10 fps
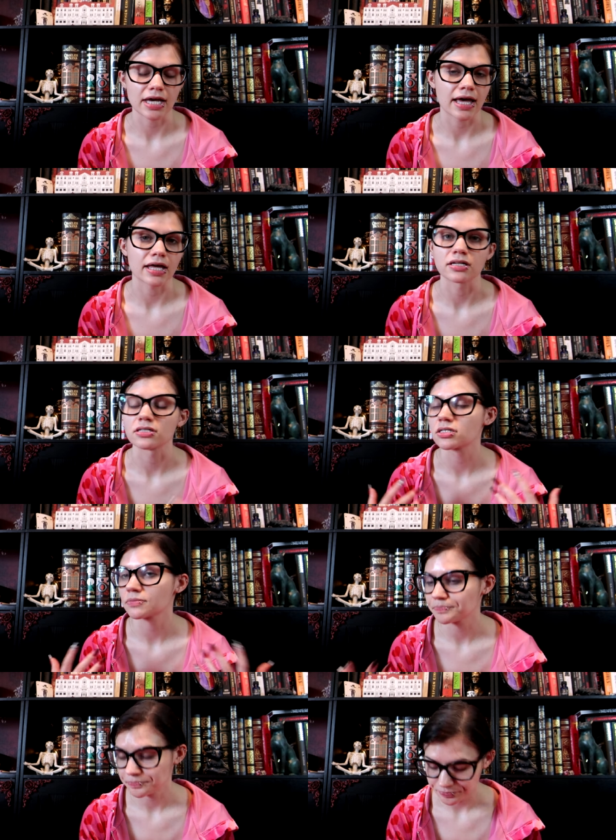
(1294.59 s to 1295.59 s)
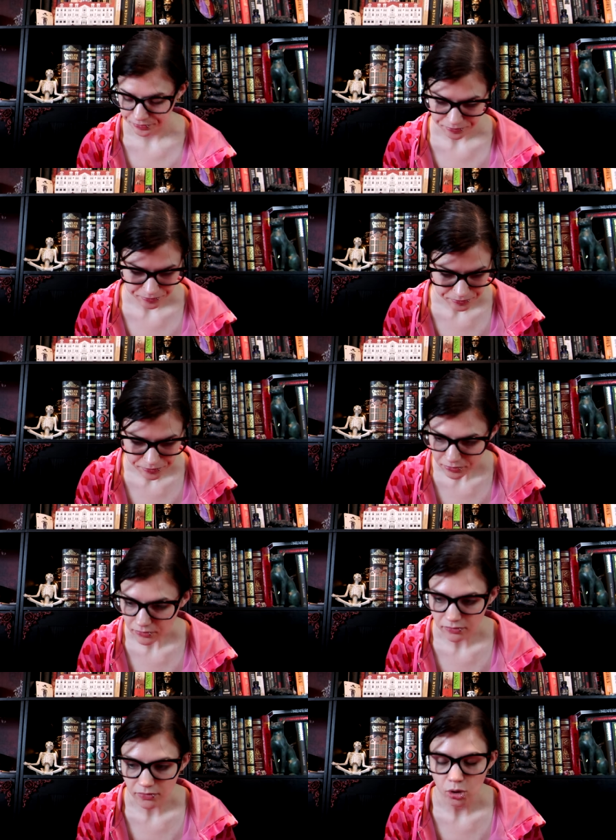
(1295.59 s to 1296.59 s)
and
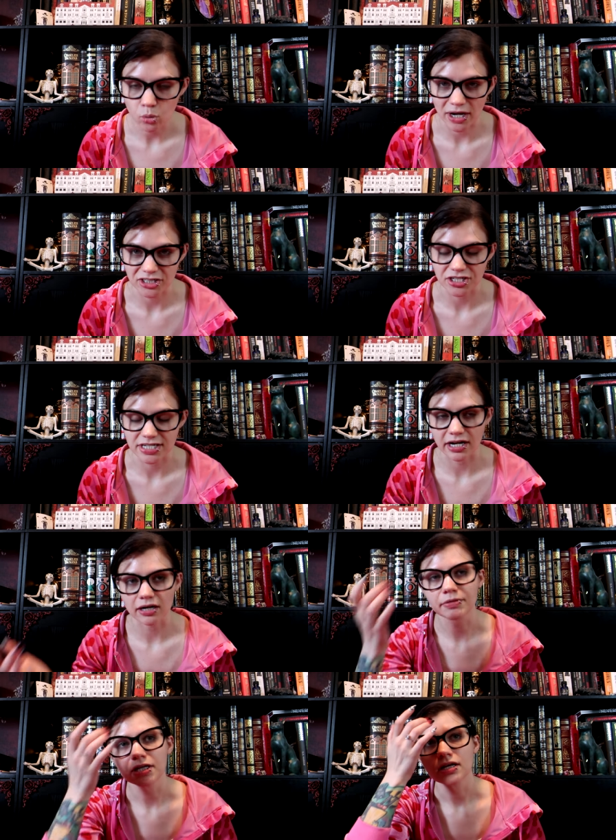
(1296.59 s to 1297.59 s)
why she's there.